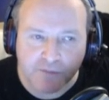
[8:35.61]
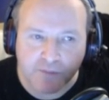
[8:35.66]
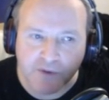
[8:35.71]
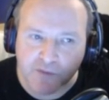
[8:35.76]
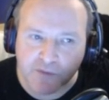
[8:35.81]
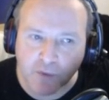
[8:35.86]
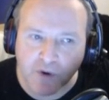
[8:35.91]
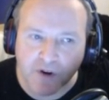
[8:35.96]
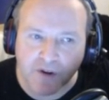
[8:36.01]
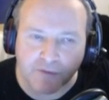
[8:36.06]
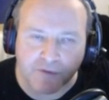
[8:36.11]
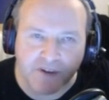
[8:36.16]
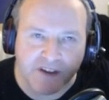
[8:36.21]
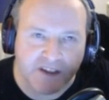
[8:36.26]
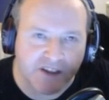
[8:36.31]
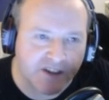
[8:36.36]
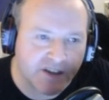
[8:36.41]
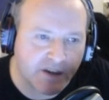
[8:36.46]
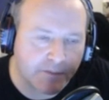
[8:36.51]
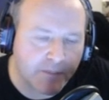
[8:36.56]
is one of the
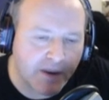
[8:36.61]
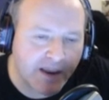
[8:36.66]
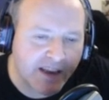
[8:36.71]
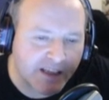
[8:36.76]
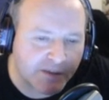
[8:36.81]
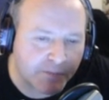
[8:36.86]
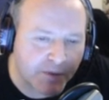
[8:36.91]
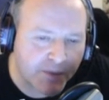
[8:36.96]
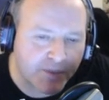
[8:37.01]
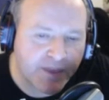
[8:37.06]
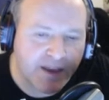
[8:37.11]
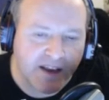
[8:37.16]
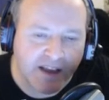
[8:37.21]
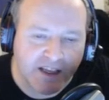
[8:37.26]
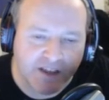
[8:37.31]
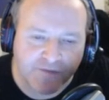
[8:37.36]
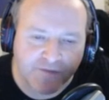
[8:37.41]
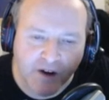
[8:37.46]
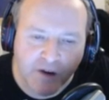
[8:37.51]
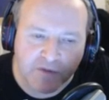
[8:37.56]
reasons it makes me think
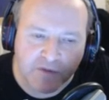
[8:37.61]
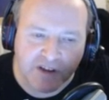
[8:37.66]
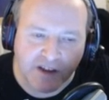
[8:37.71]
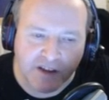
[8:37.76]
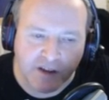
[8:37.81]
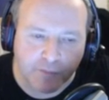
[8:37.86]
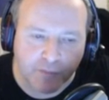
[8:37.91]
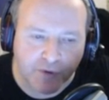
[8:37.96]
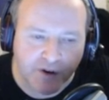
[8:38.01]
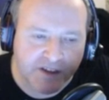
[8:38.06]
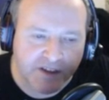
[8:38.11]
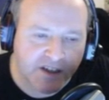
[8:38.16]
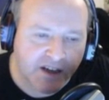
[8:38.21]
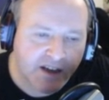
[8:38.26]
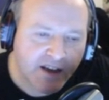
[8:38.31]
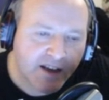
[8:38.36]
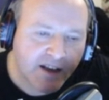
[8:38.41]
it's very much like the Brit.